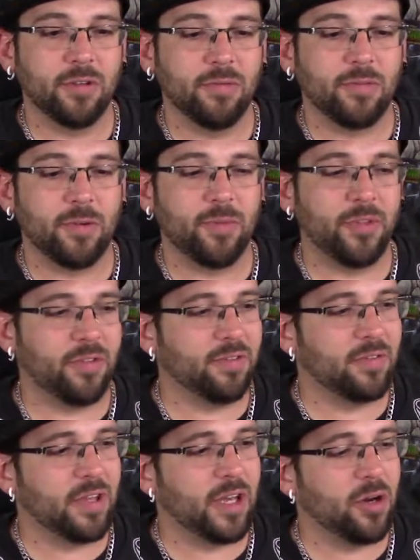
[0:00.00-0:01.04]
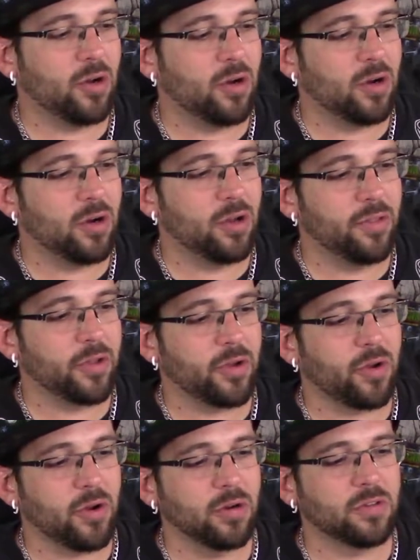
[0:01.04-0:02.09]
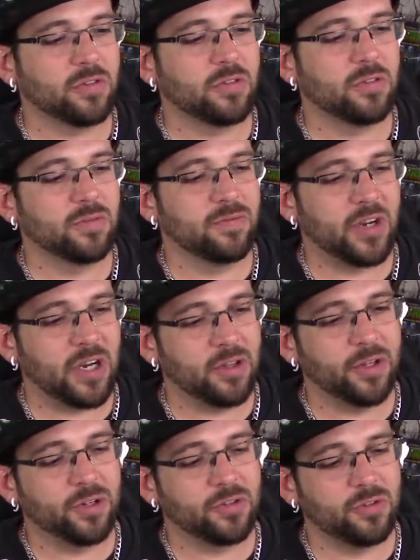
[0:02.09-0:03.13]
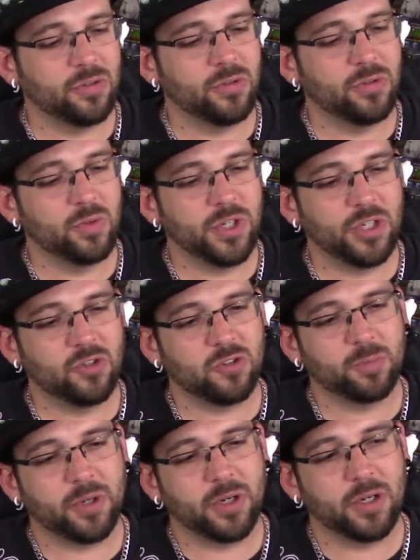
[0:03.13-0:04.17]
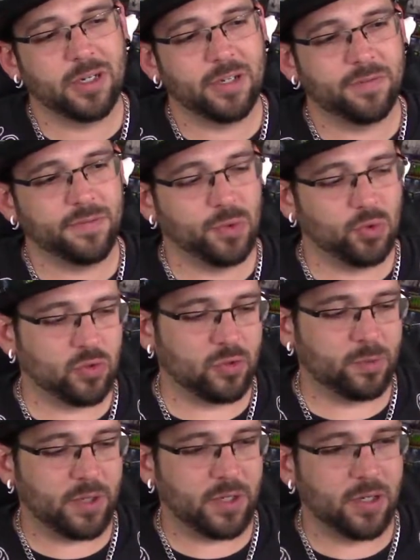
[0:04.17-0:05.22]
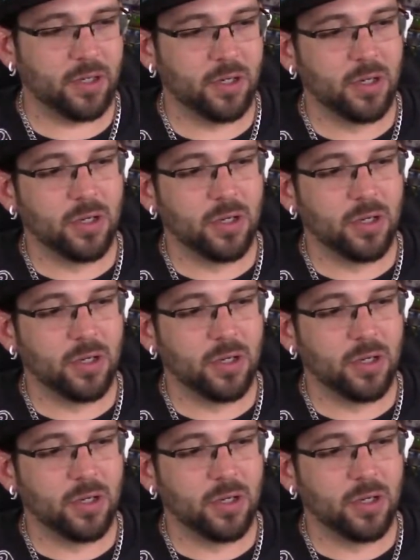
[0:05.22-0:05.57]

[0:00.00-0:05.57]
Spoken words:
from this set are the Curse, Violator 2, Ninja Spawn, and Future Spawn,